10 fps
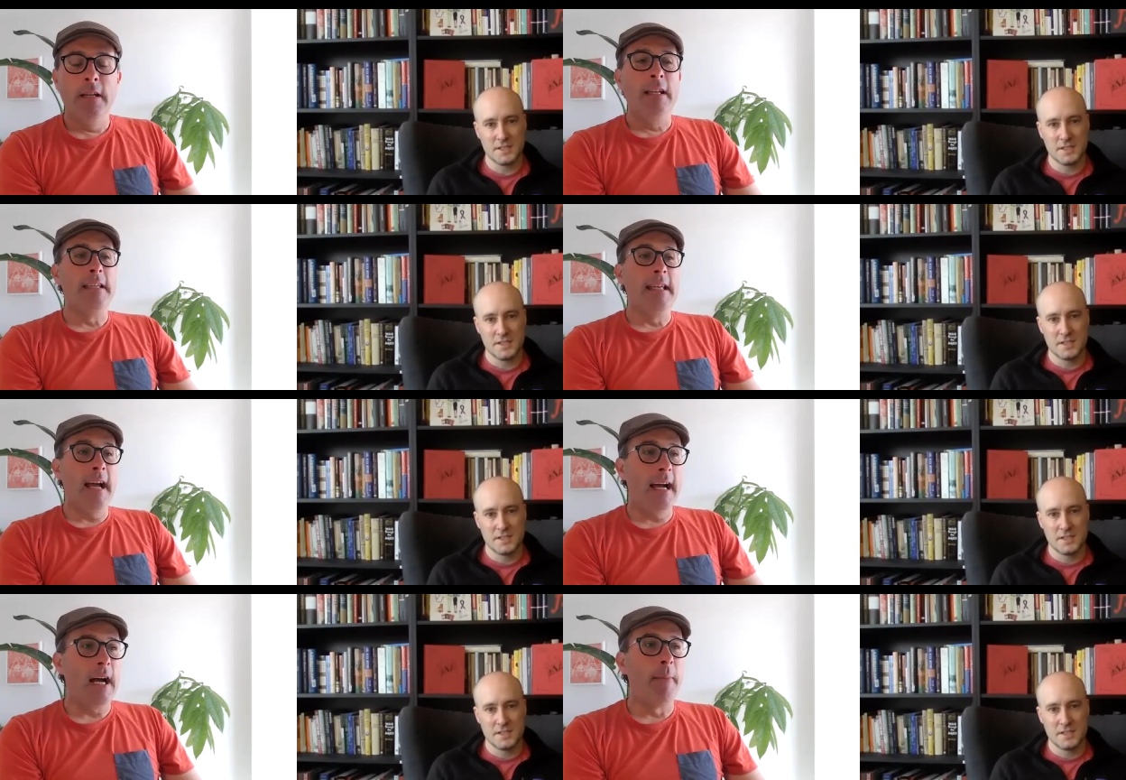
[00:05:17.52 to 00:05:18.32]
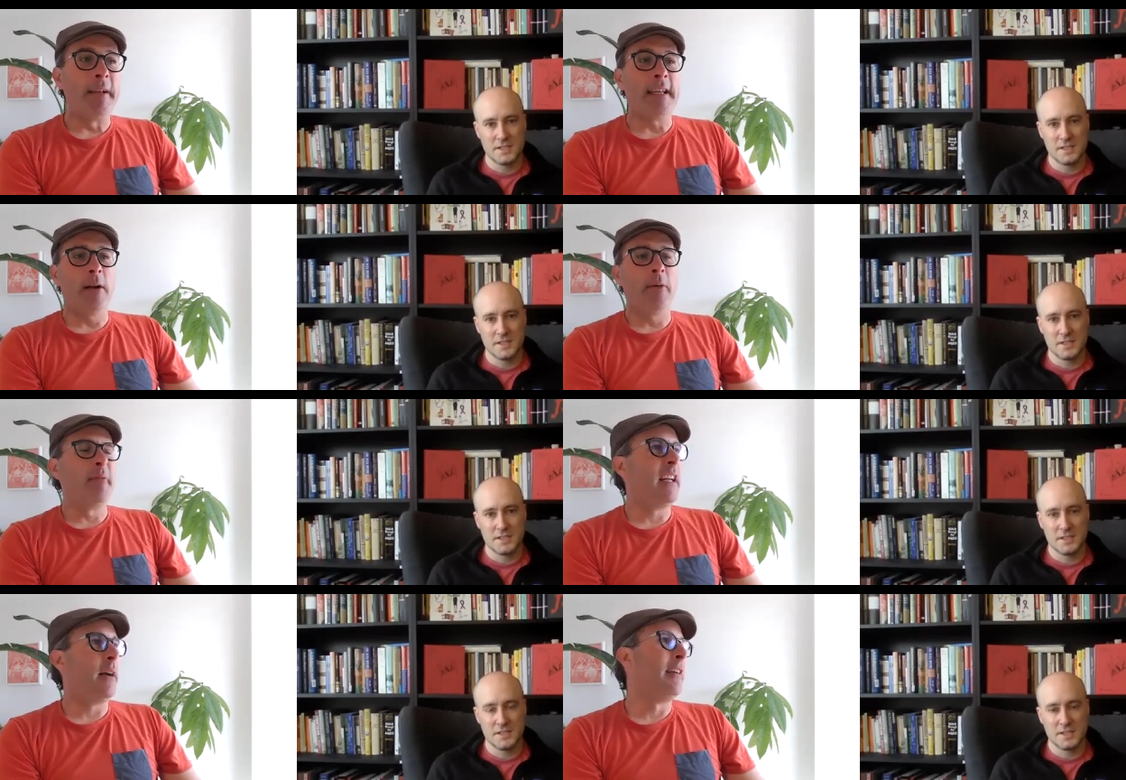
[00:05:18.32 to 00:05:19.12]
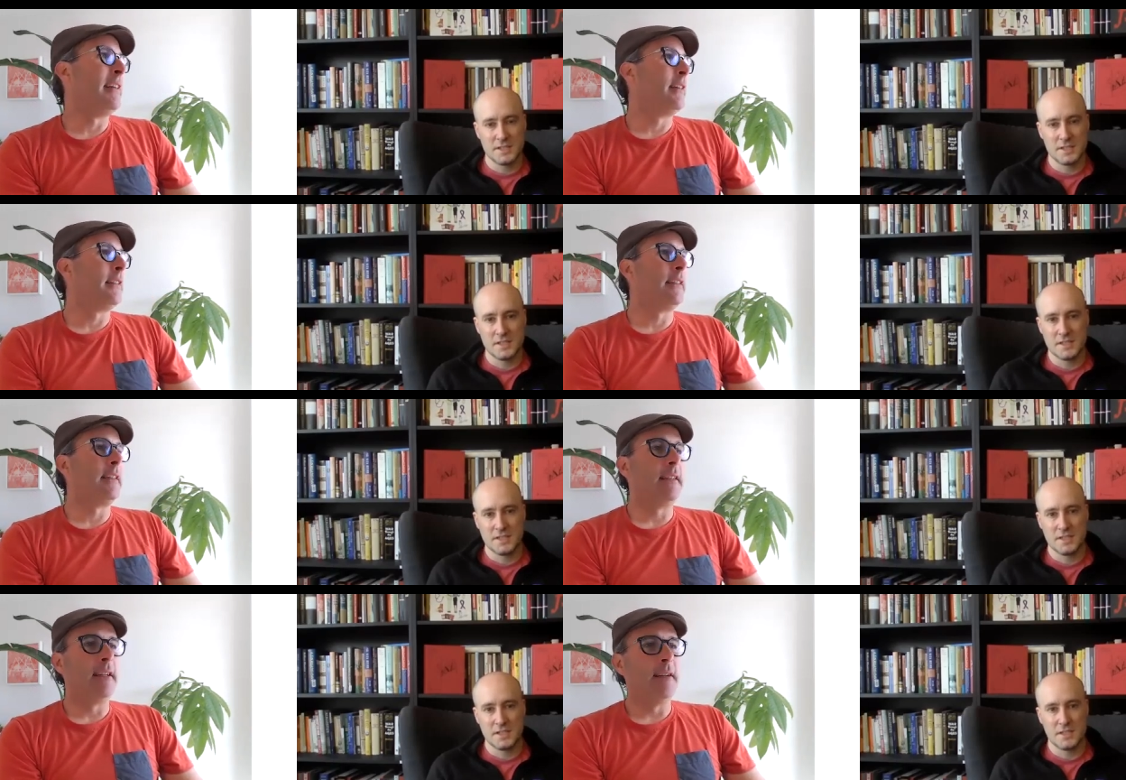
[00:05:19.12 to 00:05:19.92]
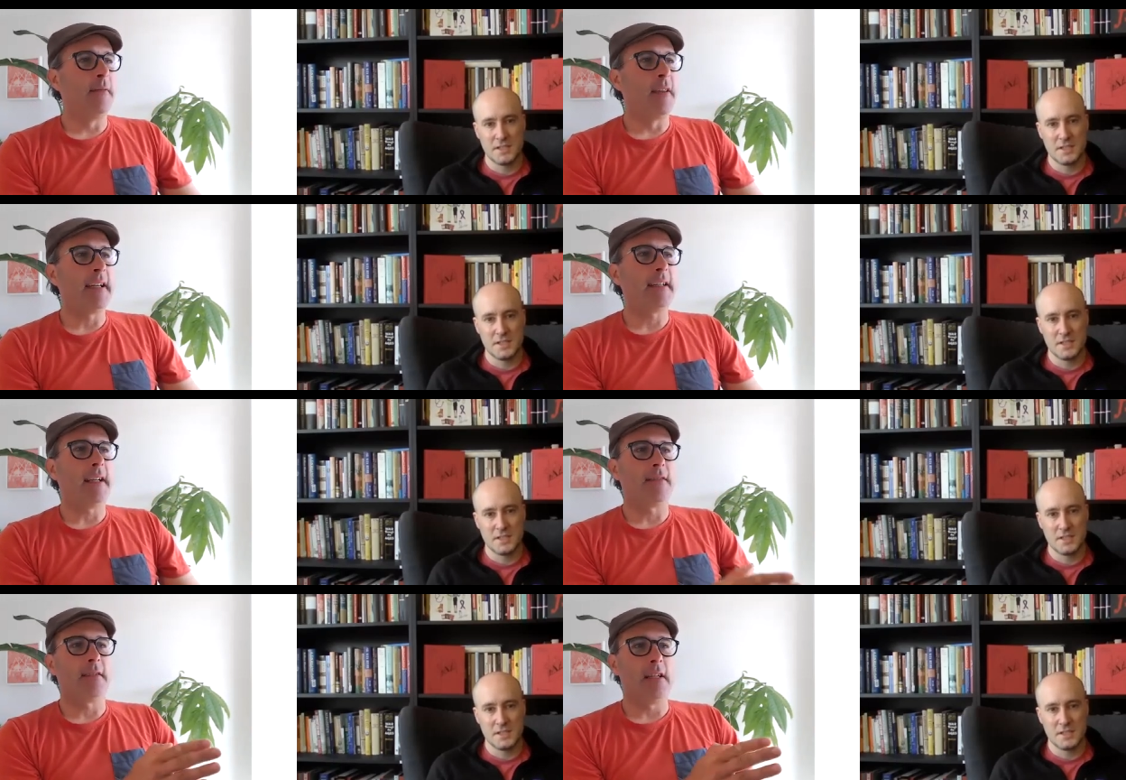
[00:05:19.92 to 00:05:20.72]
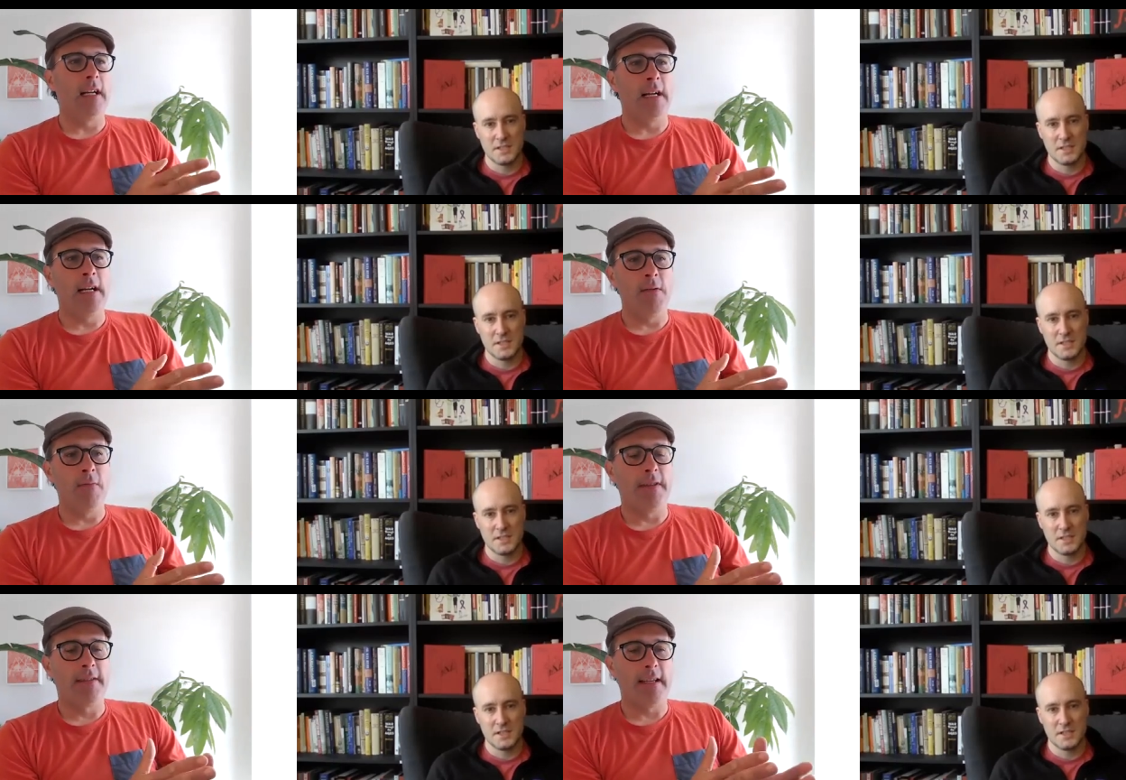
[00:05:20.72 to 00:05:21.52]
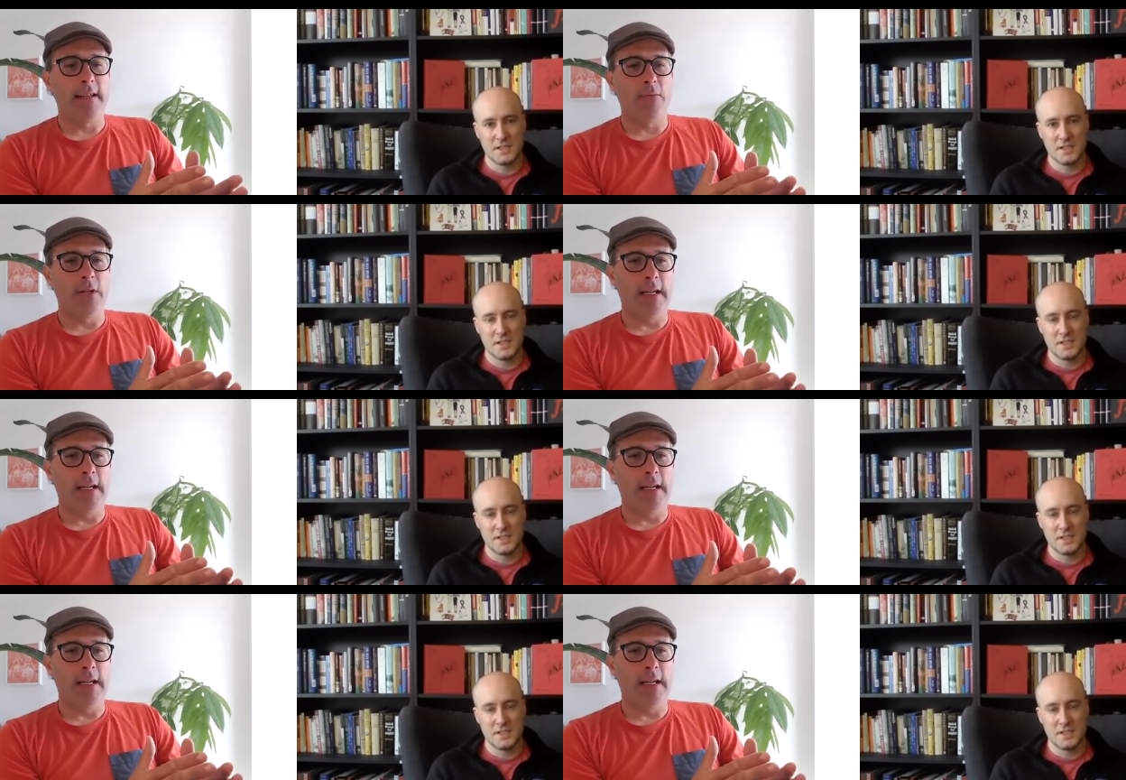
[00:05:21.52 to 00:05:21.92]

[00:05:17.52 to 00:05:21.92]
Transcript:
Speaker 1: Yeah, I mean, yeah, I mean, I mean, uh, the thing that I, I would say